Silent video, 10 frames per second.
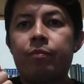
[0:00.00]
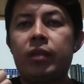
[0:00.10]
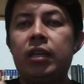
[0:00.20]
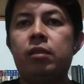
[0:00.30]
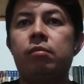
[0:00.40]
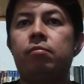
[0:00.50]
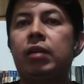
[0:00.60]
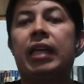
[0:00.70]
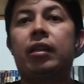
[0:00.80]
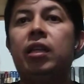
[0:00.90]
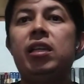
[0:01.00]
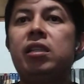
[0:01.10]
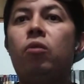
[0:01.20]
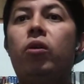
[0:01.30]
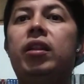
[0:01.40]
Yes, but at least
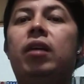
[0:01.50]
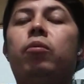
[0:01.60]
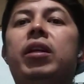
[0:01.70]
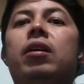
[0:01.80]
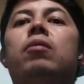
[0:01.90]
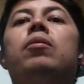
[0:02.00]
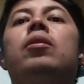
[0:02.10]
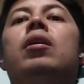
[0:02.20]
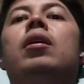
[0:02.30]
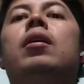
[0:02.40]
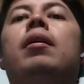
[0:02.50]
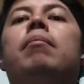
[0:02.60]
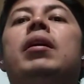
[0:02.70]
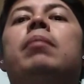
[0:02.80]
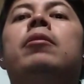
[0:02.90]
the one that we know
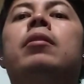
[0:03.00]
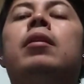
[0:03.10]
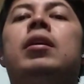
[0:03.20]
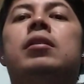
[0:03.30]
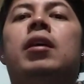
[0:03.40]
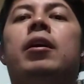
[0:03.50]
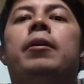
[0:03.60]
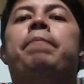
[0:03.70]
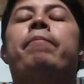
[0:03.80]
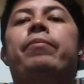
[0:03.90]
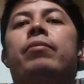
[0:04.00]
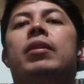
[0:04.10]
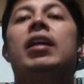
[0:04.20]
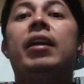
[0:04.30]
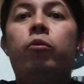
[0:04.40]
minimum is the
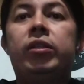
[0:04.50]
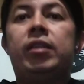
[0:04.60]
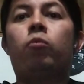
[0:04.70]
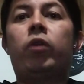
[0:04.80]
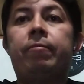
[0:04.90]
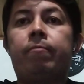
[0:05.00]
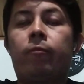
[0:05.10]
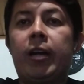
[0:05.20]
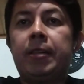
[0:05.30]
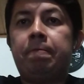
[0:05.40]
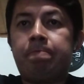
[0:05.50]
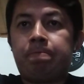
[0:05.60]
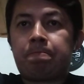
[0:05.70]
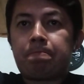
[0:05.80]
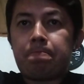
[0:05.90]
linguistic one, right?
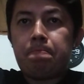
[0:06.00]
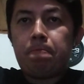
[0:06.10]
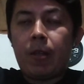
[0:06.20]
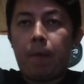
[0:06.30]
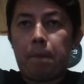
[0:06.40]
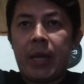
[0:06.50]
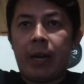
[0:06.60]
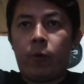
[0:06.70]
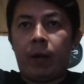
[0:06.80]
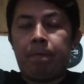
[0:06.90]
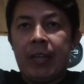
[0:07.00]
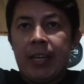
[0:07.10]
Very well.